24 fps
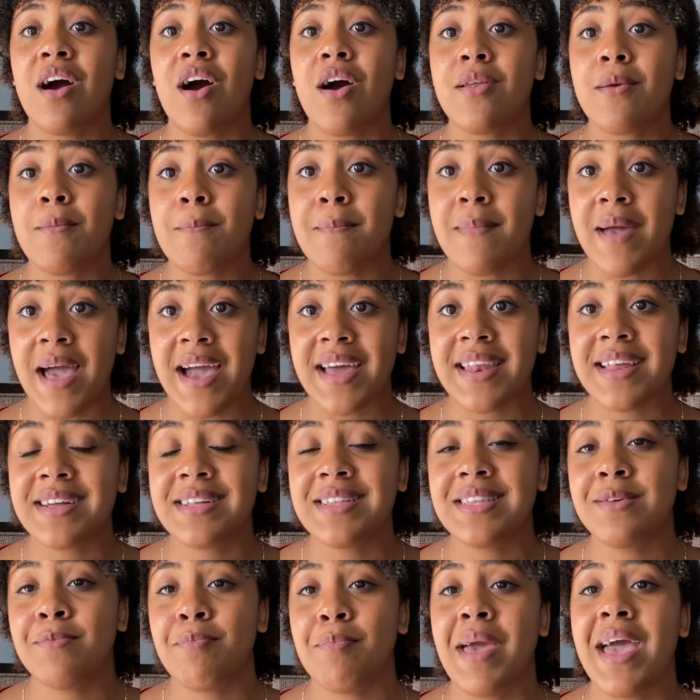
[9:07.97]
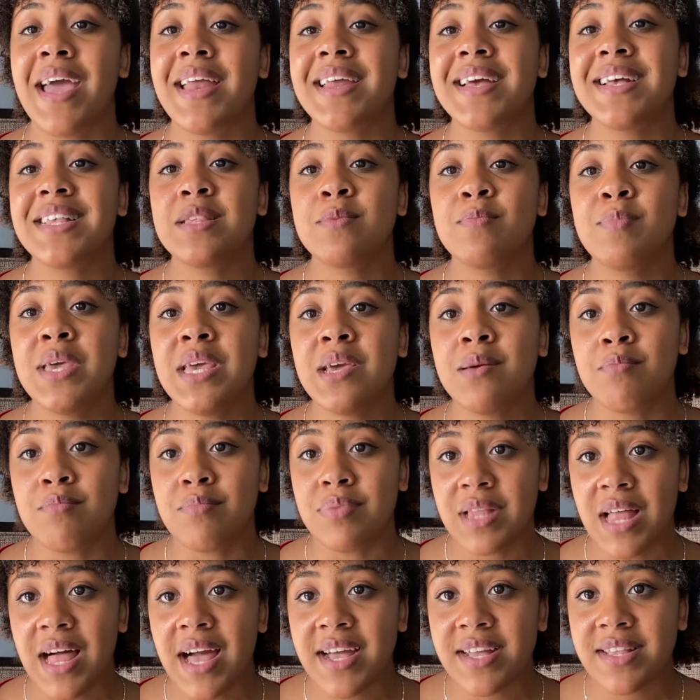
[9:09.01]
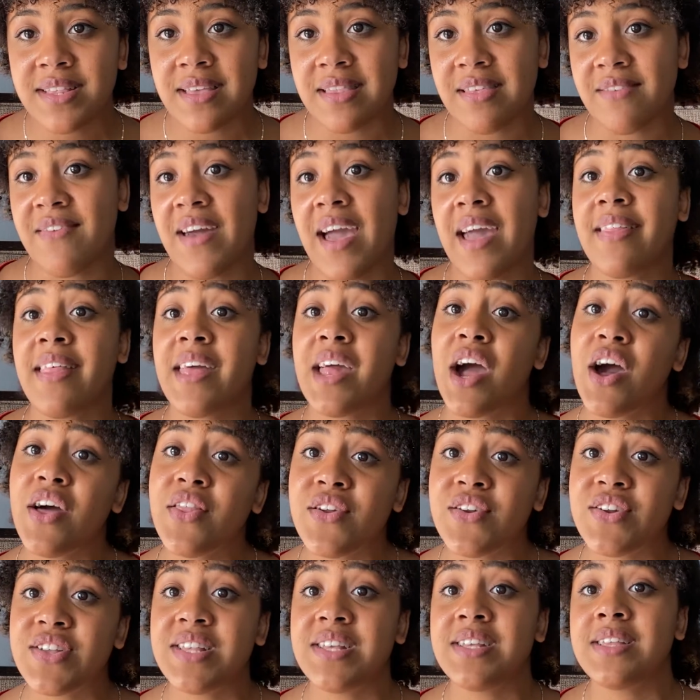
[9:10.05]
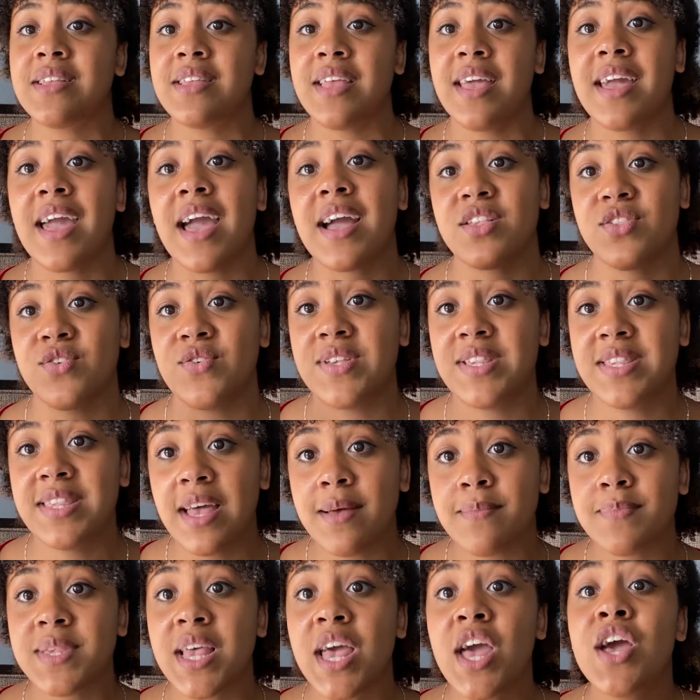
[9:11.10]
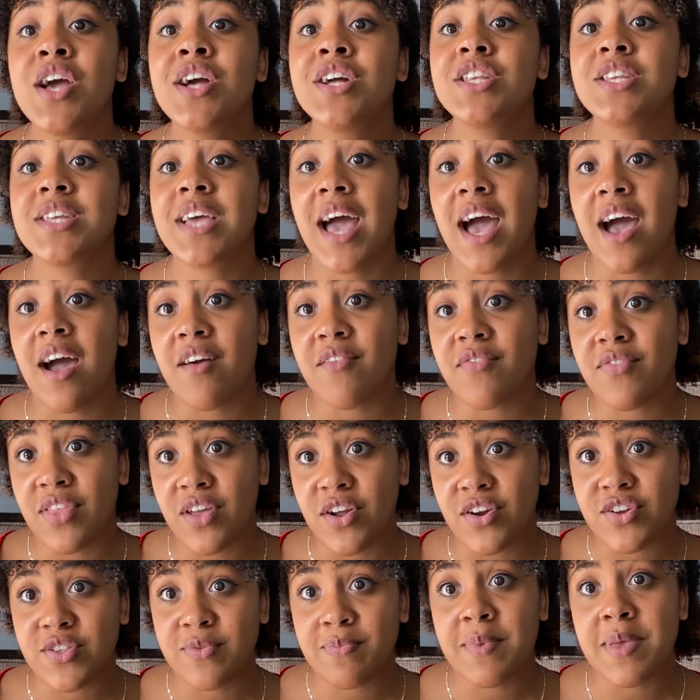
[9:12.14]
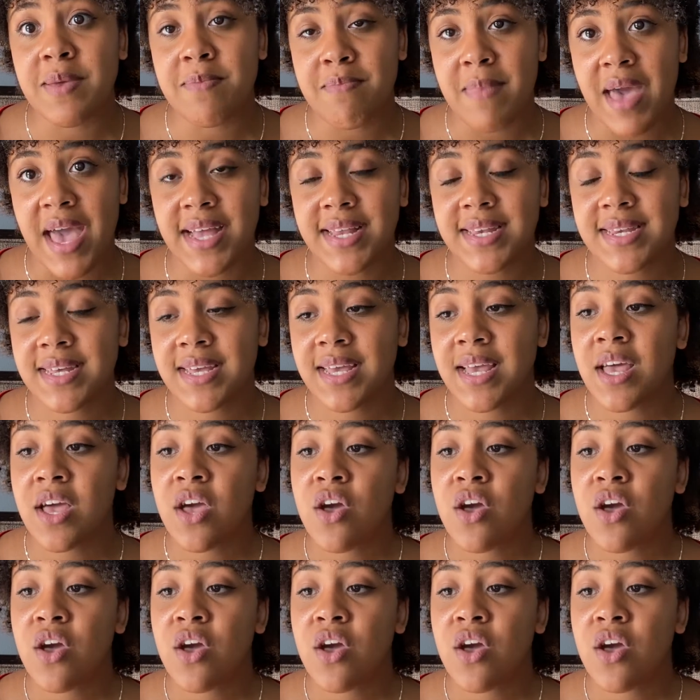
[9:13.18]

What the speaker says: automatically met is being blind to the fact that others need to take extra steps to have theirs be met.